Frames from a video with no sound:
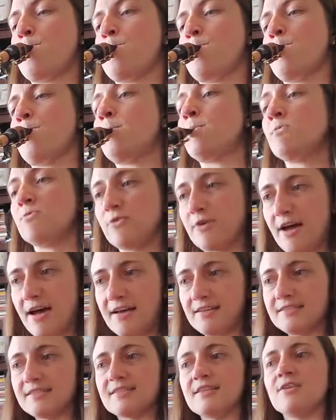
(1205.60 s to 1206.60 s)

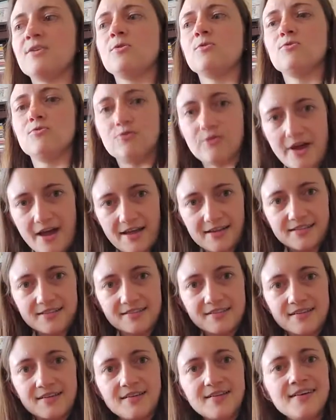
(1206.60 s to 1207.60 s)
rest.
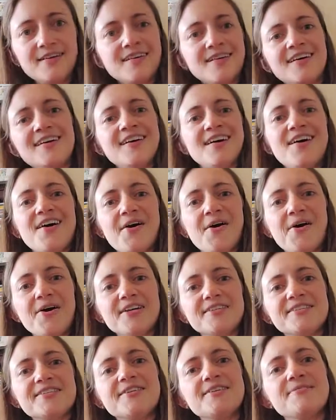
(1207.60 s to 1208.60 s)
Rest.
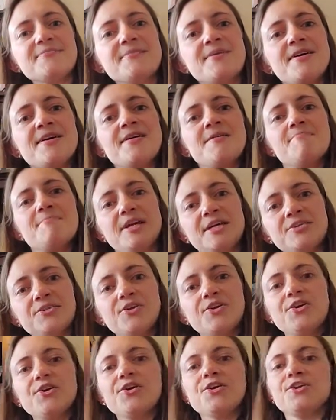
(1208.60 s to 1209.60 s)
Awesome. Make
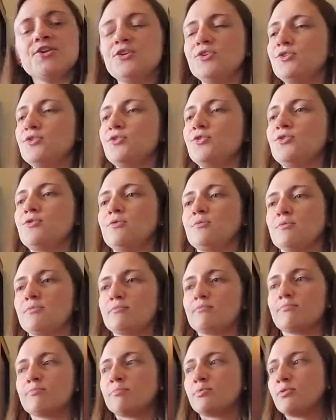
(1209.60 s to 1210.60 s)
sure you
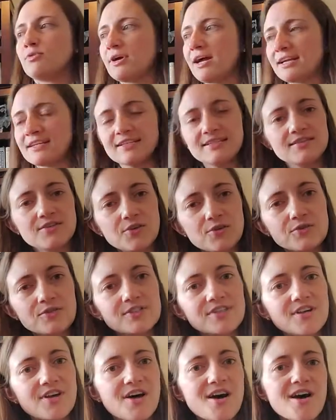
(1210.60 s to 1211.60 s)
practice those
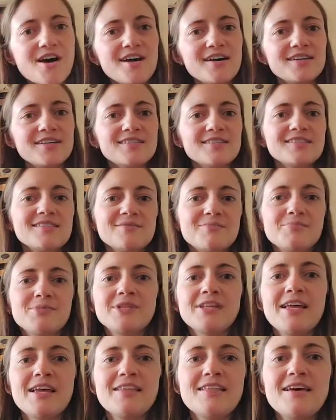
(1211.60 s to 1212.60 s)
songs,
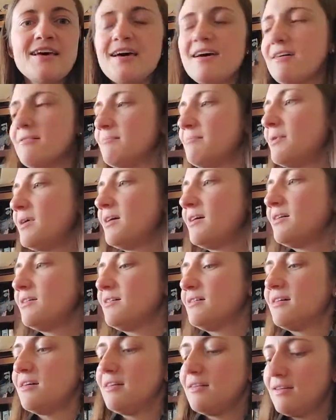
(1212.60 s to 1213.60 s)
play them
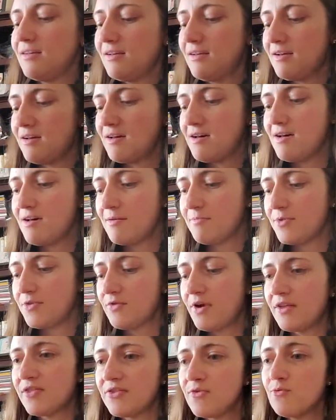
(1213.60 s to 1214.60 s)
um,
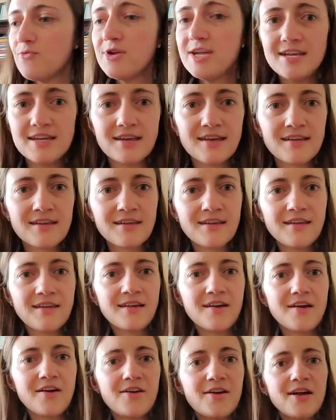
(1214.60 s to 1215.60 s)
throughout the week.
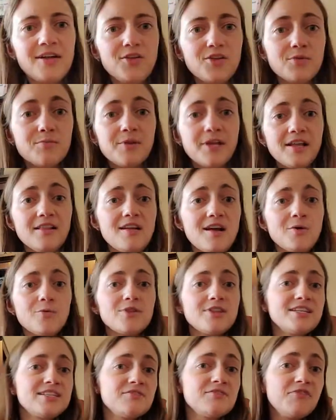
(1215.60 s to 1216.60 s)
All right, you can play along
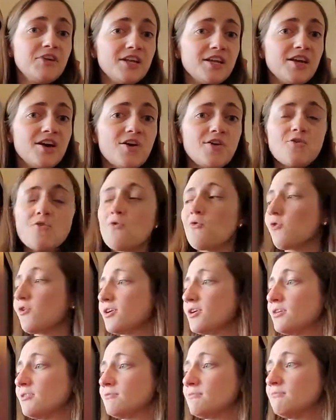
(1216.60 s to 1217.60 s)
with this video
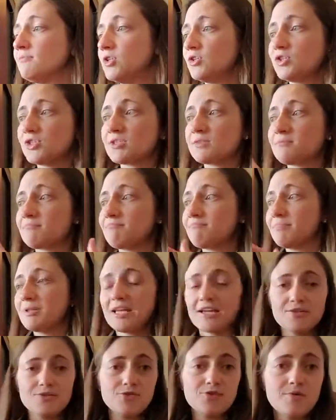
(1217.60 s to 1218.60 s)
or you can just
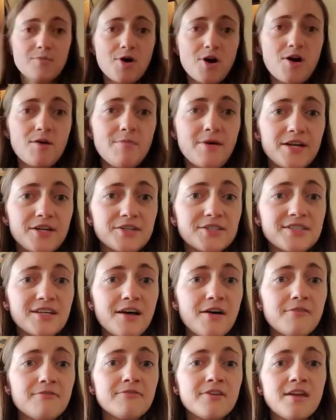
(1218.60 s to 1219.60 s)
play through them all by
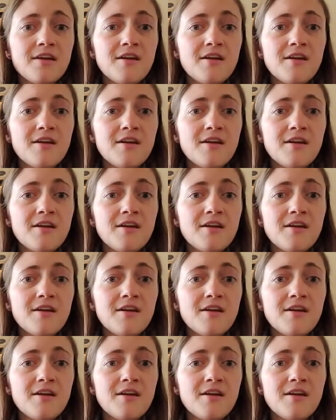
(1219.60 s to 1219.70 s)
yourself.